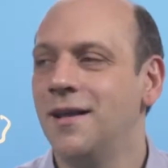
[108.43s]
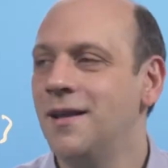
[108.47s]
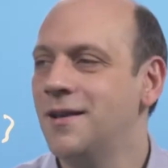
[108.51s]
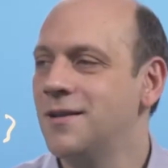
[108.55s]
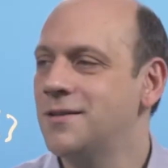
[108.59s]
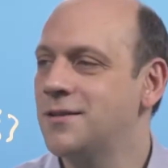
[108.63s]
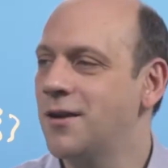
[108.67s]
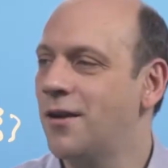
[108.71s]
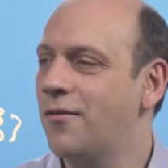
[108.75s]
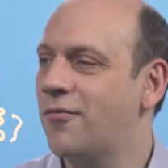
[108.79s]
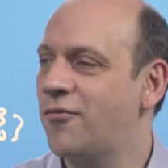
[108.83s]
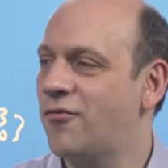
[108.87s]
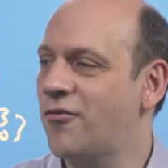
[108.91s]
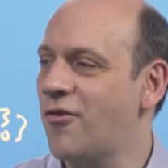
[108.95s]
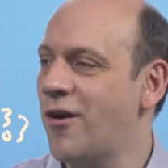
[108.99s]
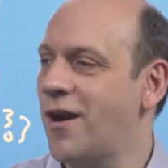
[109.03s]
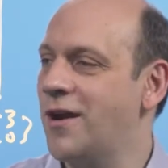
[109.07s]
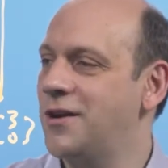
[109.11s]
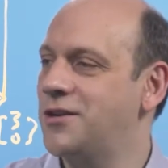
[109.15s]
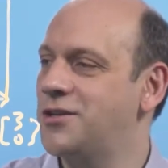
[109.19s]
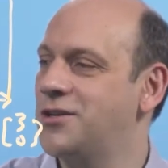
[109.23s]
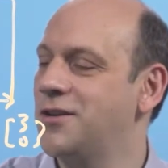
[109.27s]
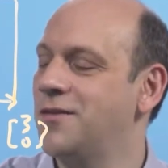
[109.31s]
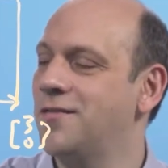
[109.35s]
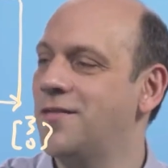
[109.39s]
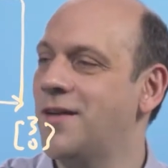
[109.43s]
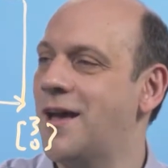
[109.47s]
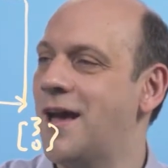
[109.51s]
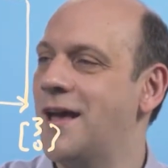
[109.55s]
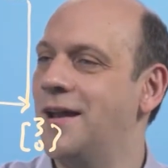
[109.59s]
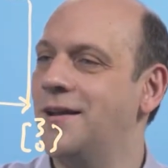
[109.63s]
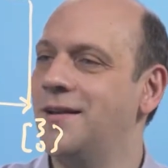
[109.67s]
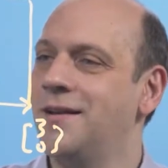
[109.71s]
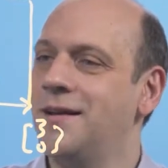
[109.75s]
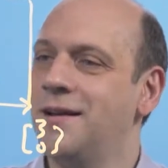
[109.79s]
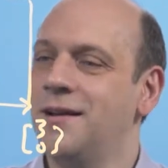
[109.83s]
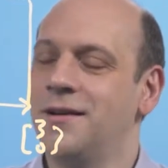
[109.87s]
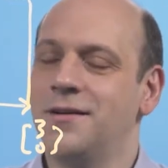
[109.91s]
So a fraction
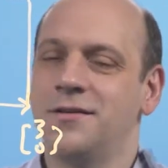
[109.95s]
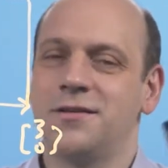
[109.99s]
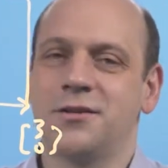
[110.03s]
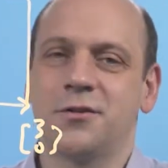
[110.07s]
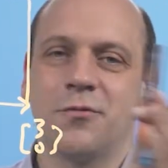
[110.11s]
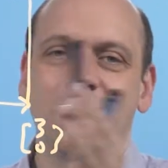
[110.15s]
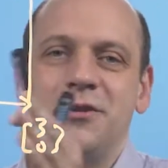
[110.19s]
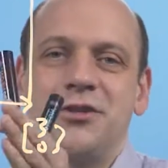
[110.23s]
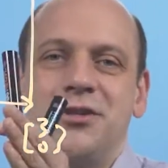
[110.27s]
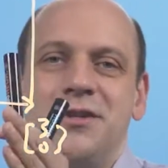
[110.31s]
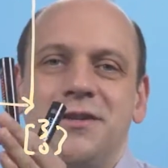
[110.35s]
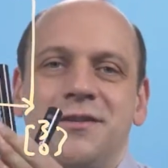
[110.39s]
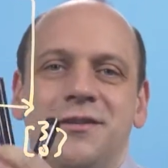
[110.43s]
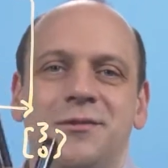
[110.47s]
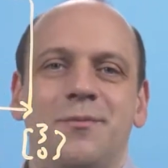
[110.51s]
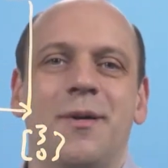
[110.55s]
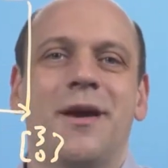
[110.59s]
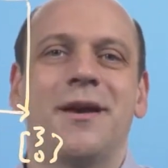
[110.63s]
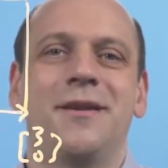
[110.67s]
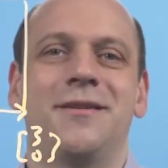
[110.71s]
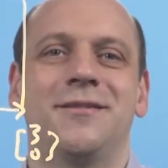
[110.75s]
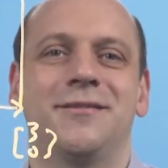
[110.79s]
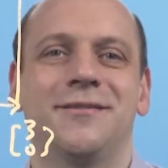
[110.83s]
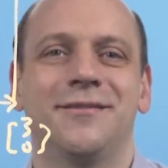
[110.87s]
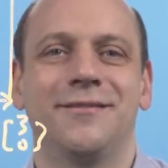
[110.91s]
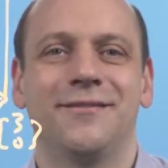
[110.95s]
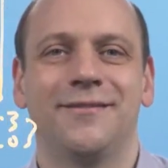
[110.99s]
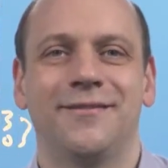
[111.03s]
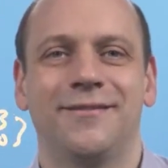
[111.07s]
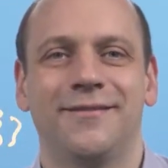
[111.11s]
then squishes space.